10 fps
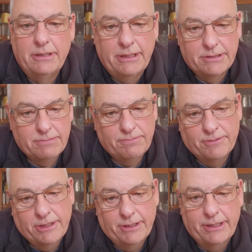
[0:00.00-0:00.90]
it's
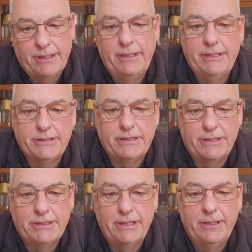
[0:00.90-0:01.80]
really in this
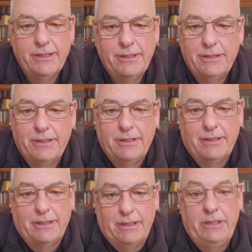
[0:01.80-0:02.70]
setting,
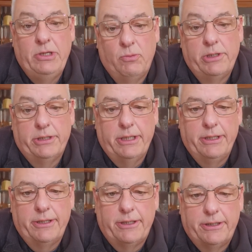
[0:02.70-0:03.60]
you're working hard